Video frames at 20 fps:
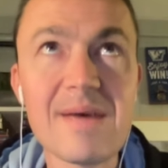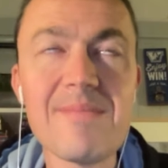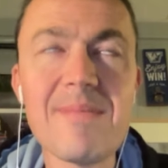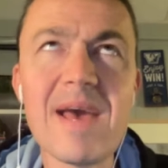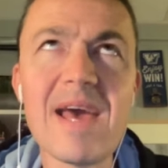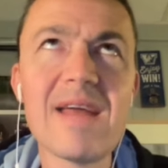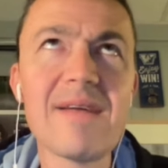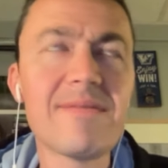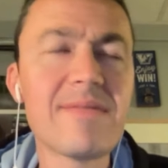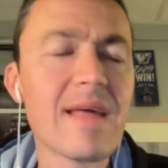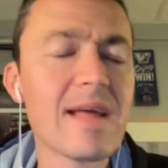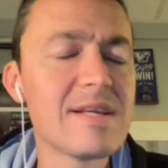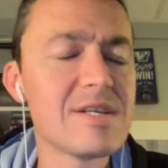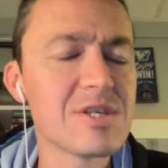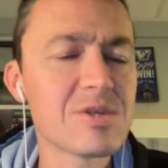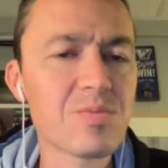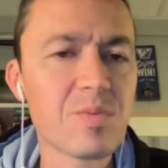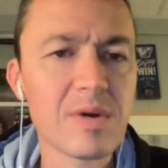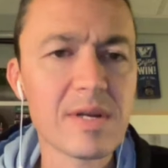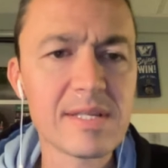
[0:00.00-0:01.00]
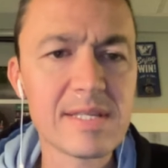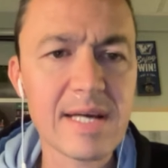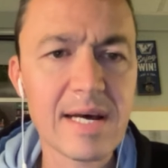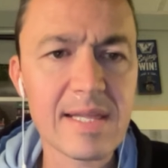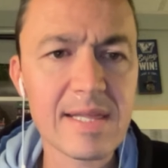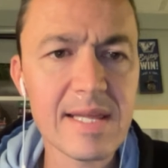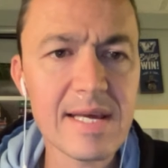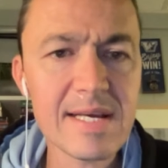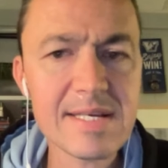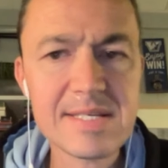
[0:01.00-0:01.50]
man, if they just would have
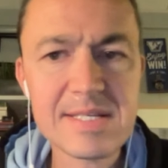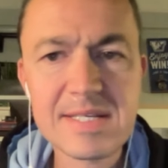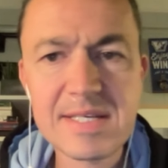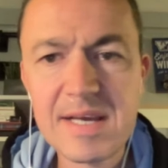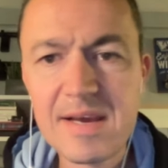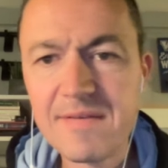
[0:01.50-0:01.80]
done this,